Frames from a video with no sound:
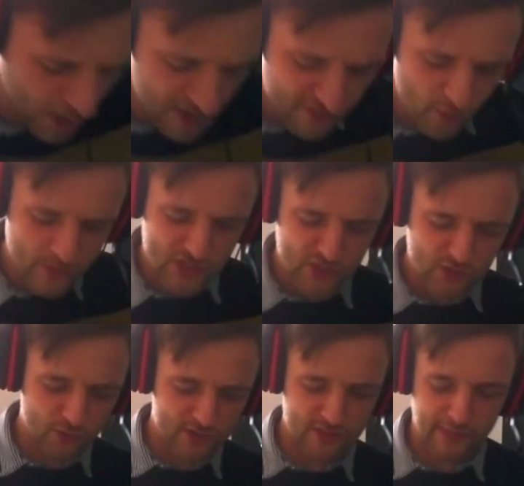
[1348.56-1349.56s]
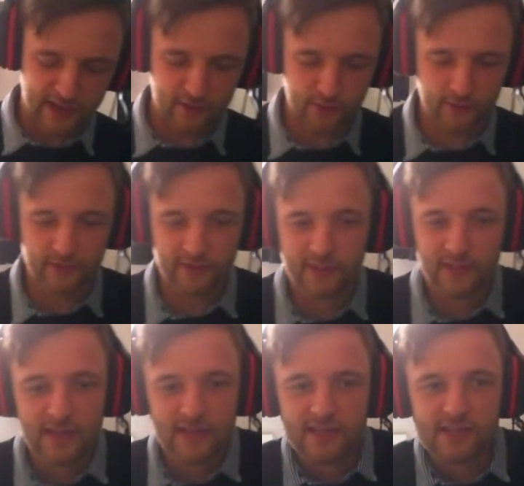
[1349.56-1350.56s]
of them which talks about
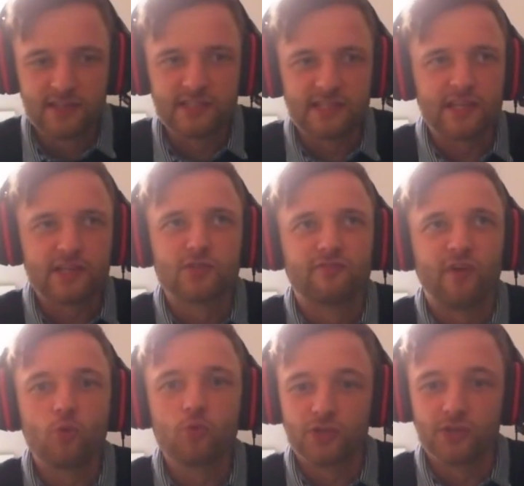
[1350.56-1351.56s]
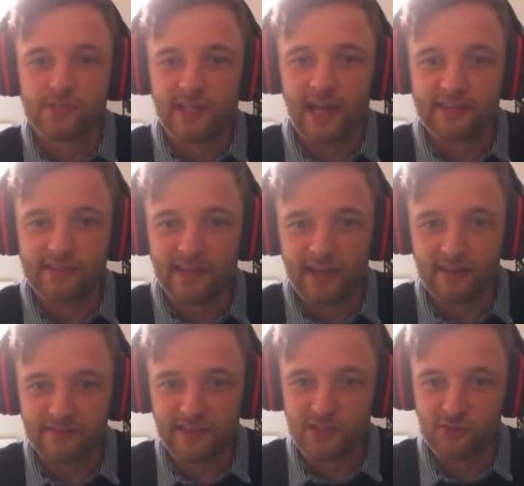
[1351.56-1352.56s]
6 vultures landing at the
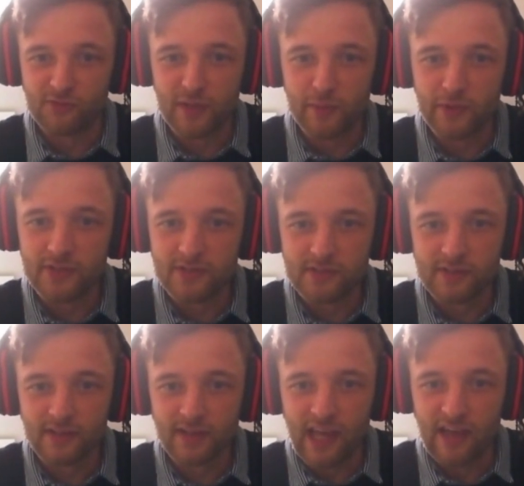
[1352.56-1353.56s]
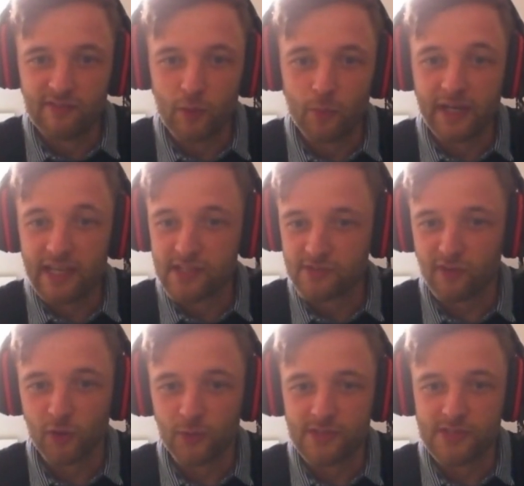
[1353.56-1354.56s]
feet of Remus. And then when his
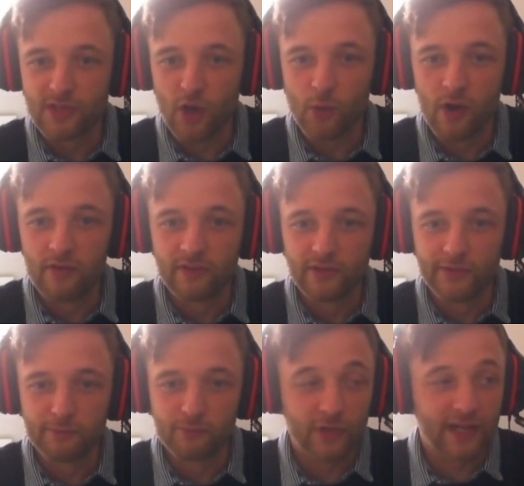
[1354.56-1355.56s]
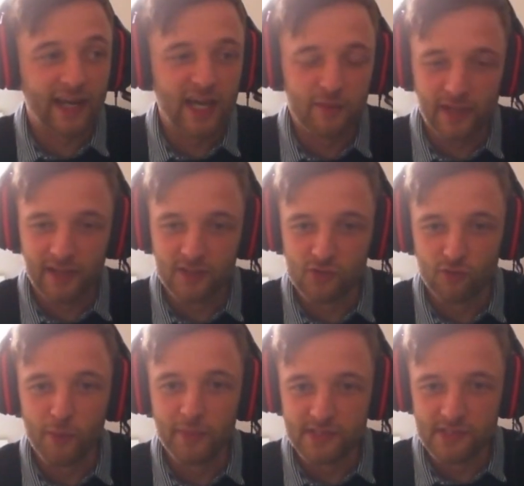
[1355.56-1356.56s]
followers go over and proclaim that to
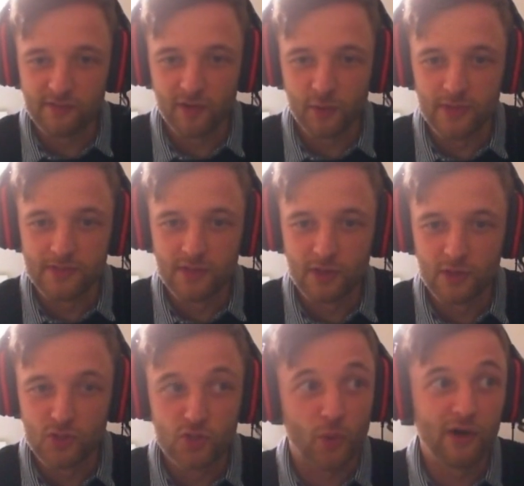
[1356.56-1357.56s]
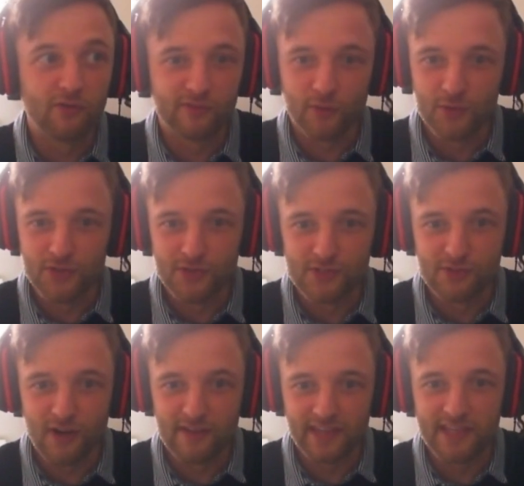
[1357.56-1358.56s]
Romulus's followers, 12 vultures
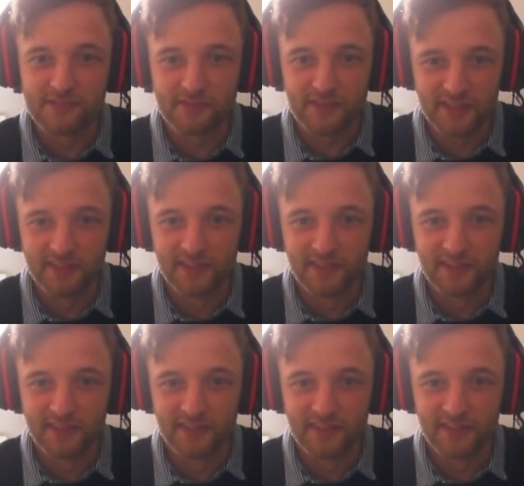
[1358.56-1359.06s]
arrive at his feet.